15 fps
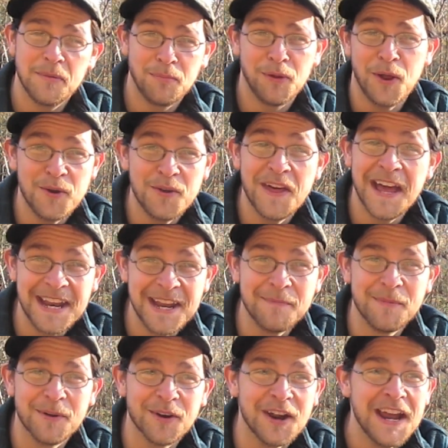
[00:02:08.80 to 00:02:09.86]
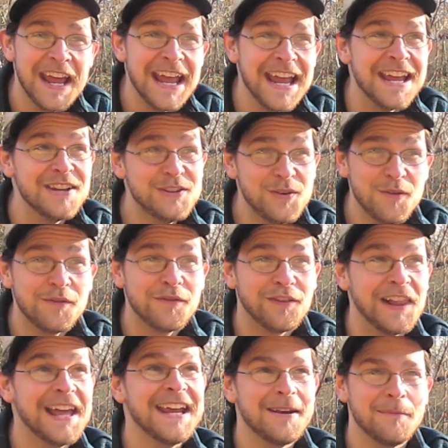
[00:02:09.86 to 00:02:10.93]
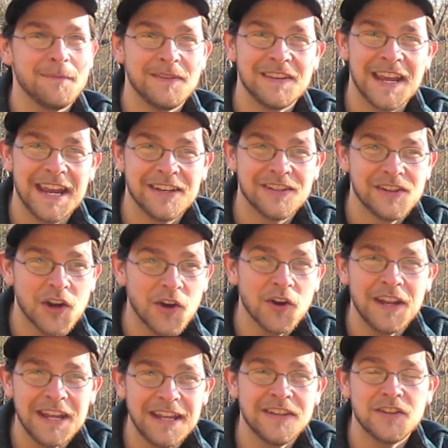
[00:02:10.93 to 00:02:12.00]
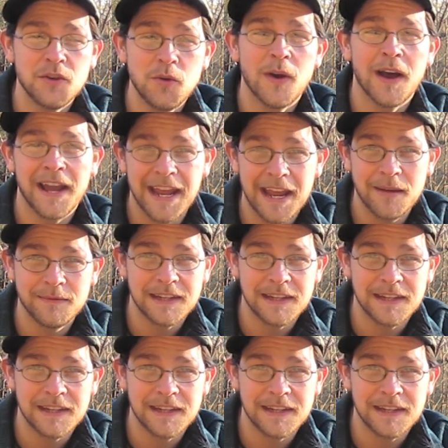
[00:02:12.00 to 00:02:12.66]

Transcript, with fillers: blow that ember into flames and turn into who I am